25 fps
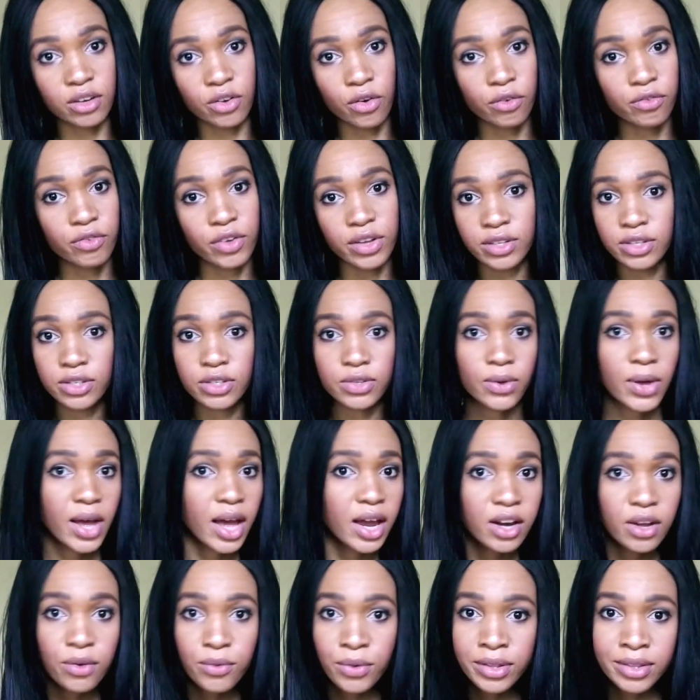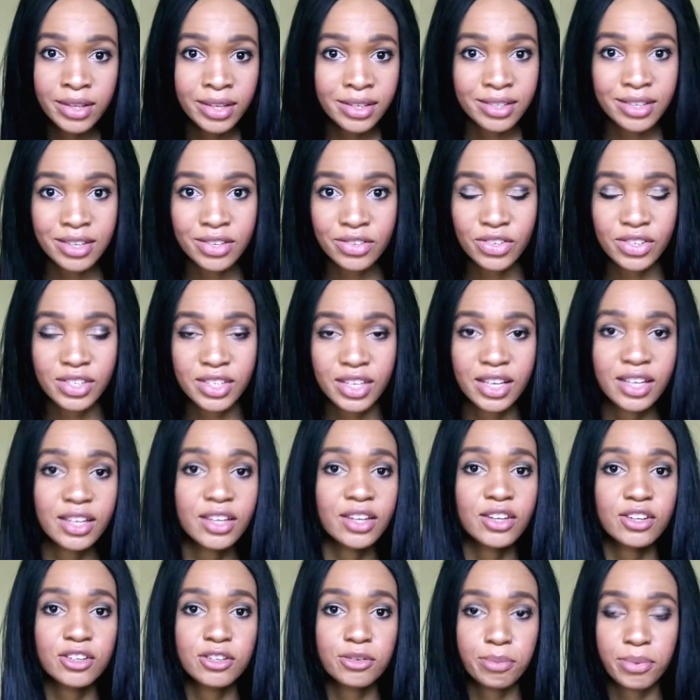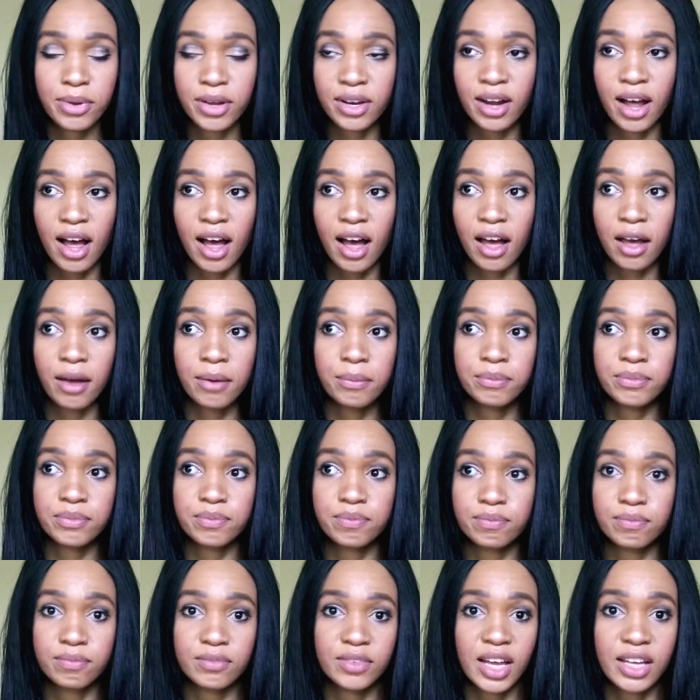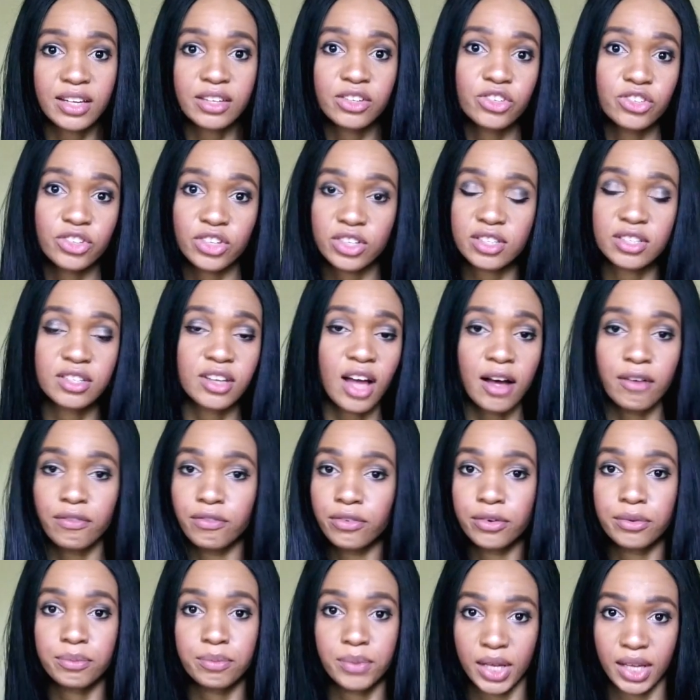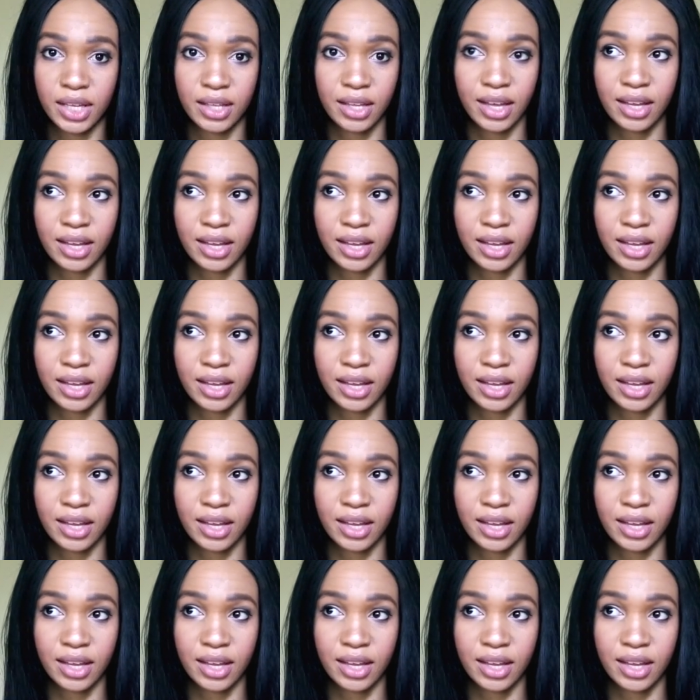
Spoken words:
No offense to anyone that teaches English, but that's just not for me.